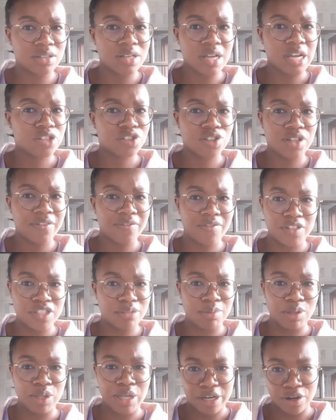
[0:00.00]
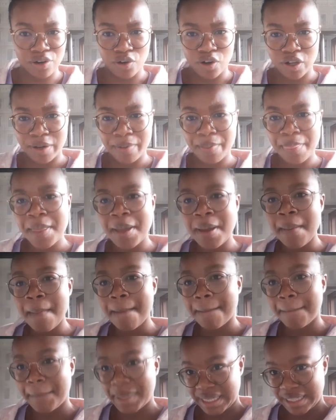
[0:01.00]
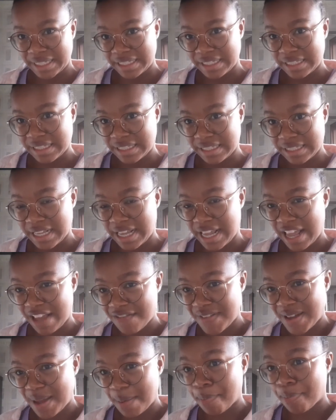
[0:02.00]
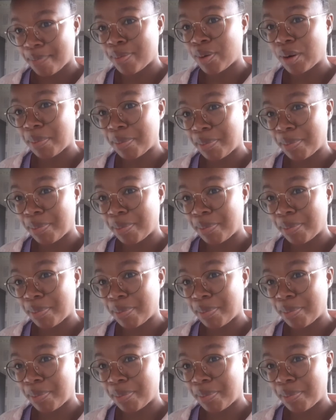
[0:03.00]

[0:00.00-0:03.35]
actually visible at all, but if I put